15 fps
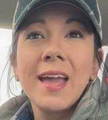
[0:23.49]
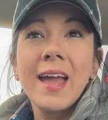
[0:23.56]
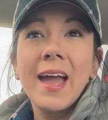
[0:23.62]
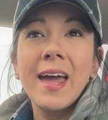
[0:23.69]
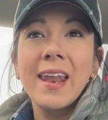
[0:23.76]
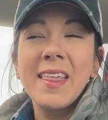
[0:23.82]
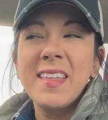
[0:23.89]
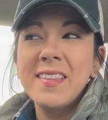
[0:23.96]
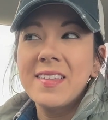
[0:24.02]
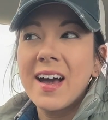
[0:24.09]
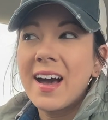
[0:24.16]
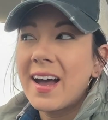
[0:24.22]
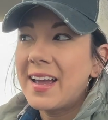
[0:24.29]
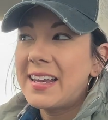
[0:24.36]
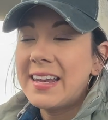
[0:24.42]
And I think the
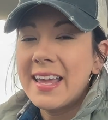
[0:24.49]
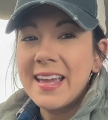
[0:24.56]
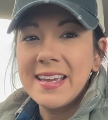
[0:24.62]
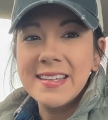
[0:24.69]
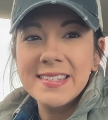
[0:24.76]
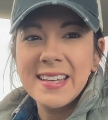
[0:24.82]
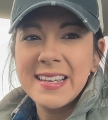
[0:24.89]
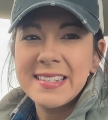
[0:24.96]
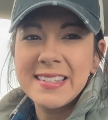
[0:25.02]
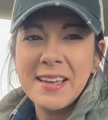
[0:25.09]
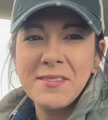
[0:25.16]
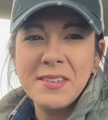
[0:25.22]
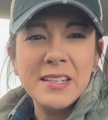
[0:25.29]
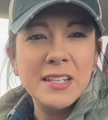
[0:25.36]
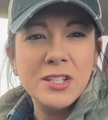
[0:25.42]
high today is like
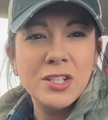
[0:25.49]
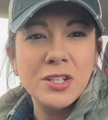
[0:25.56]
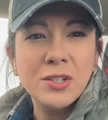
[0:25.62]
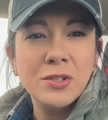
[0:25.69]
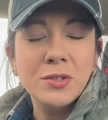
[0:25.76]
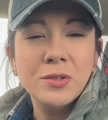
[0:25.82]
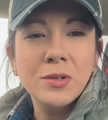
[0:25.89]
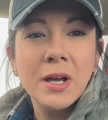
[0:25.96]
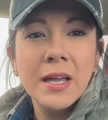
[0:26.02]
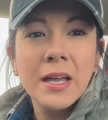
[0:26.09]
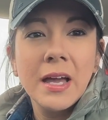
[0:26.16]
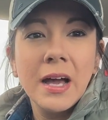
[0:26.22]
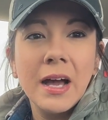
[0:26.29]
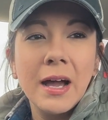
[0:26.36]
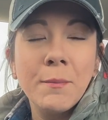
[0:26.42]
72.
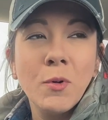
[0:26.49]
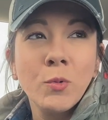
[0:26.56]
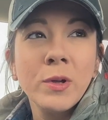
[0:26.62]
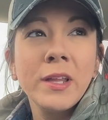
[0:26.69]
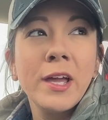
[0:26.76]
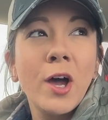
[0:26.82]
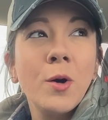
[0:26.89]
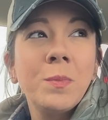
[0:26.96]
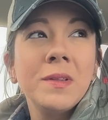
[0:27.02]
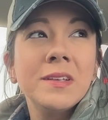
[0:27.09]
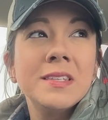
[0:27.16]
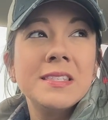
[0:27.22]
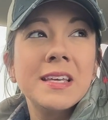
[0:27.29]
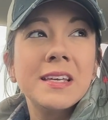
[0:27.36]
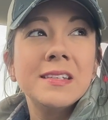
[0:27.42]
I'm really hoping the
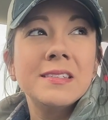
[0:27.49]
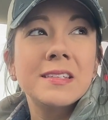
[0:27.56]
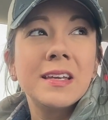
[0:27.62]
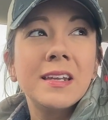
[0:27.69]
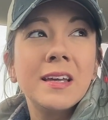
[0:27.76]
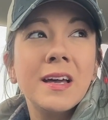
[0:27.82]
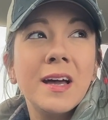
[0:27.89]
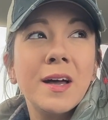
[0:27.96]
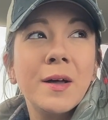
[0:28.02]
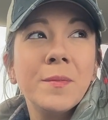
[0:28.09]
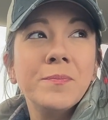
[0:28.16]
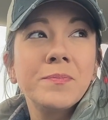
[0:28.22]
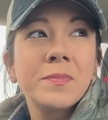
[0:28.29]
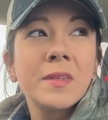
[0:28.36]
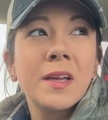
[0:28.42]
sun's
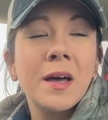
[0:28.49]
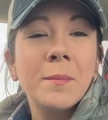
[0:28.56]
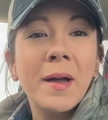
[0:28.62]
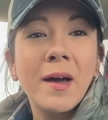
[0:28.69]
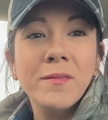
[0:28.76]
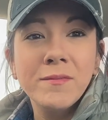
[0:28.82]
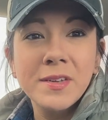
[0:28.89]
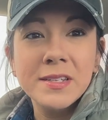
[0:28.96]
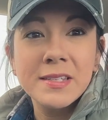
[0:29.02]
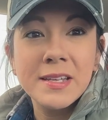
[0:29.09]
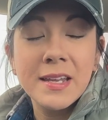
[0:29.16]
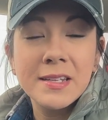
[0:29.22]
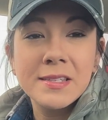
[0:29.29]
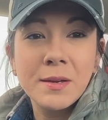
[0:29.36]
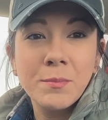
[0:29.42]
gonna come out and visit
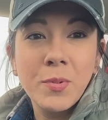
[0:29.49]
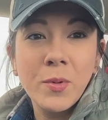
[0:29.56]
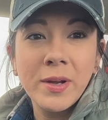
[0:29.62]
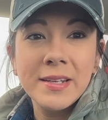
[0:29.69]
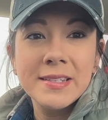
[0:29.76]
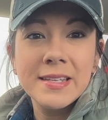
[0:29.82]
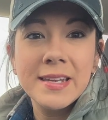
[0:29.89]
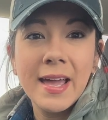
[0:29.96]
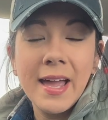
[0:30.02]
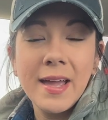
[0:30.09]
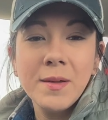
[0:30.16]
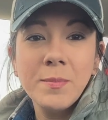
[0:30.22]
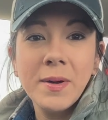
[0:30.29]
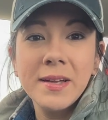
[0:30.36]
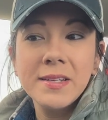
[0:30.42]
at some point
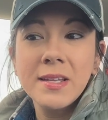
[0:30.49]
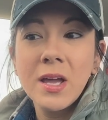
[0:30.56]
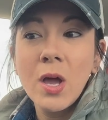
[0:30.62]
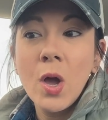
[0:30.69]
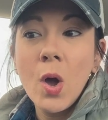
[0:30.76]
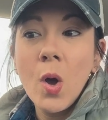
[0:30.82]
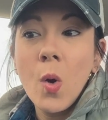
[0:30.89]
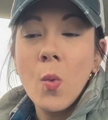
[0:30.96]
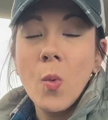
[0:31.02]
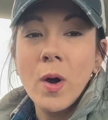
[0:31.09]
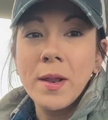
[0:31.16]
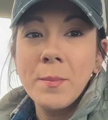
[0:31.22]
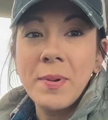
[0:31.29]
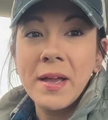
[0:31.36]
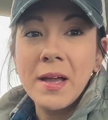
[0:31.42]
today, but want
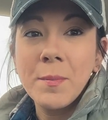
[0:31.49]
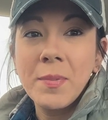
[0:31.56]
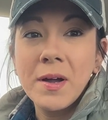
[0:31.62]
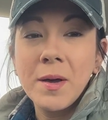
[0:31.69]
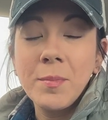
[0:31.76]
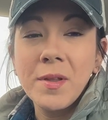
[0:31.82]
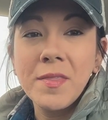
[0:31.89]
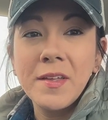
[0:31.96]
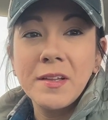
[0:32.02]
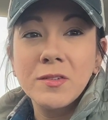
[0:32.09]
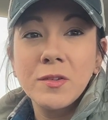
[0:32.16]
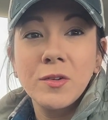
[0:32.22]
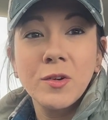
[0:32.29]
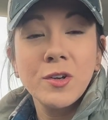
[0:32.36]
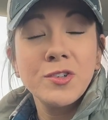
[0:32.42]
to pick up a couple of things in
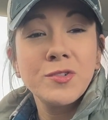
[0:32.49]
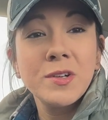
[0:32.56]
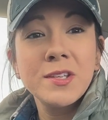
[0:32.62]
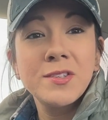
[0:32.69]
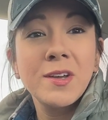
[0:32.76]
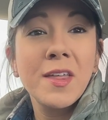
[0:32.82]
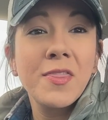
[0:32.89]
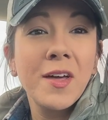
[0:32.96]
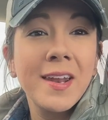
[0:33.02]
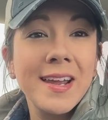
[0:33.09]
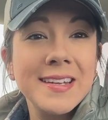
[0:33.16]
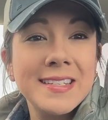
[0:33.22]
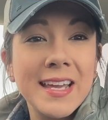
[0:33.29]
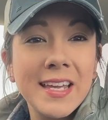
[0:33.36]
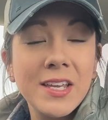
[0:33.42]
the nursery, so I thought
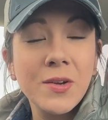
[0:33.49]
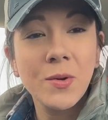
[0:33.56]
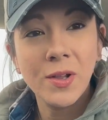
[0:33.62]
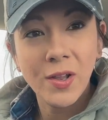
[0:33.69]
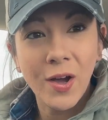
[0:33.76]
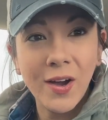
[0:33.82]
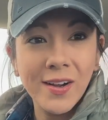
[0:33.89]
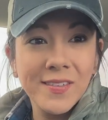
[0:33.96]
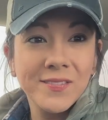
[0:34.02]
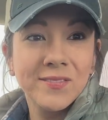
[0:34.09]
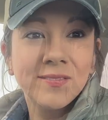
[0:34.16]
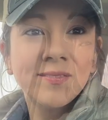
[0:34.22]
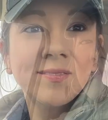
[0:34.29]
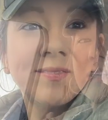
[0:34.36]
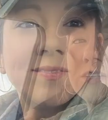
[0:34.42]
I'd take you along.
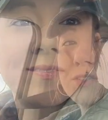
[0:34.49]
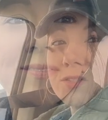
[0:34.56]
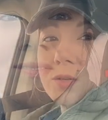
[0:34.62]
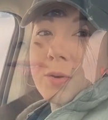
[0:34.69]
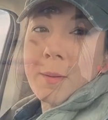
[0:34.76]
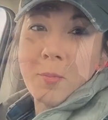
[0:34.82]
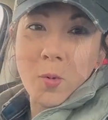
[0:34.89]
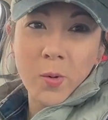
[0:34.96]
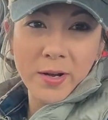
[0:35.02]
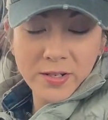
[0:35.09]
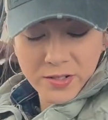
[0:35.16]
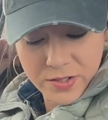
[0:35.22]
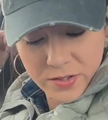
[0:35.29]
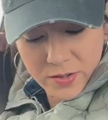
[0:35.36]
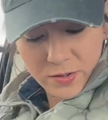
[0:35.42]
So I'm going
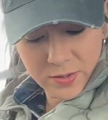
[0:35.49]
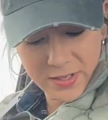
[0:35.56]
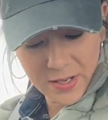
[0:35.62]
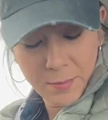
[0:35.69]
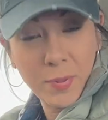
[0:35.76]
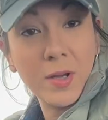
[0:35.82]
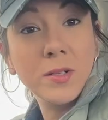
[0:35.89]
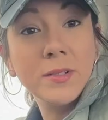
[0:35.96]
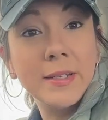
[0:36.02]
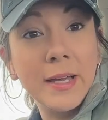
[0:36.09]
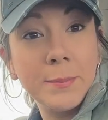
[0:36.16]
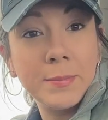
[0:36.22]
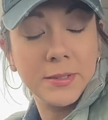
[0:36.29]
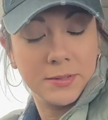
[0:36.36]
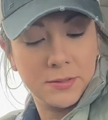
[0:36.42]
to get buckled
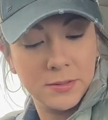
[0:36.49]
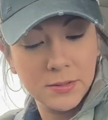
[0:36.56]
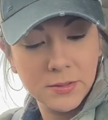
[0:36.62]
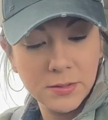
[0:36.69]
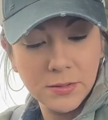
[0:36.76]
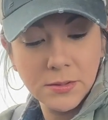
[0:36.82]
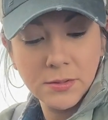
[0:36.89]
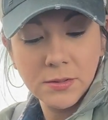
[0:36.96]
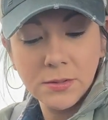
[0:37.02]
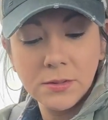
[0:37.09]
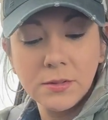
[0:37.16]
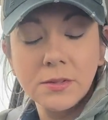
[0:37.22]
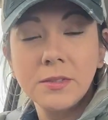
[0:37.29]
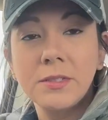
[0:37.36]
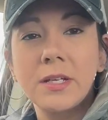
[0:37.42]
up,
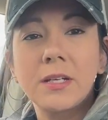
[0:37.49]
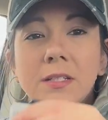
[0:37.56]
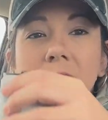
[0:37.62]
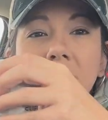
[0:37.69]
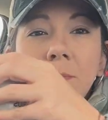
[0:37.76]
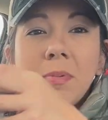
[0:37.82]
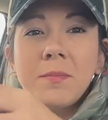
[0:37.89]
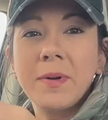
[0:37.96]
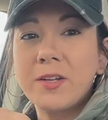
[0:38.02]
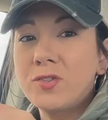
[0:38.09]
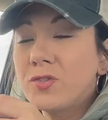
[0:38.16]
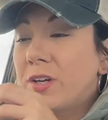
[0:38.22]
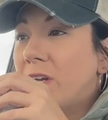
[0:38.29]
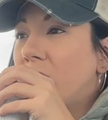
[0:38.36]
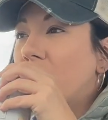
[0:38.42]
take a sip of my
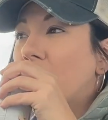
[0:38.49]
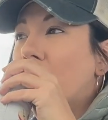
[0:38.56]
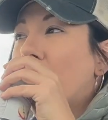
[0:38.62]
drink.